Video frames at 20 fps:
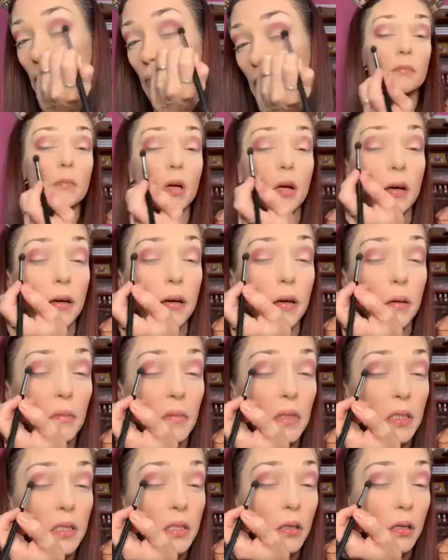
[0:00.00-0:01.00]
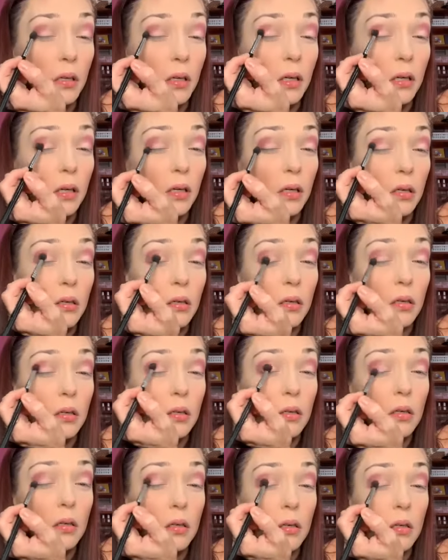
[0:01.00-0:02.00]
Alright, now I'm going to start kind of
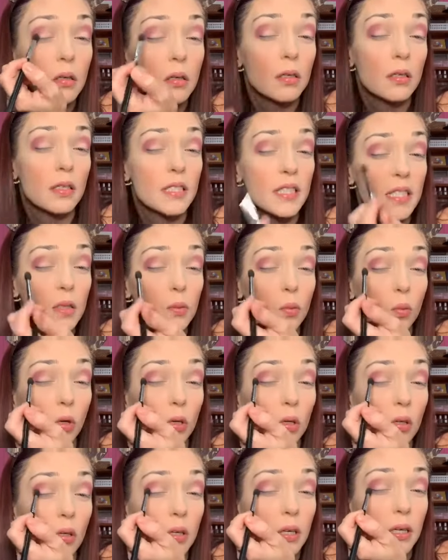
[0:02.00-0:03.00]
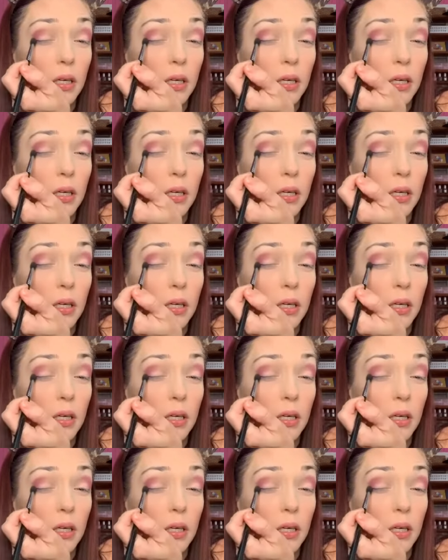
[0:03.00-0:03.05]
swirling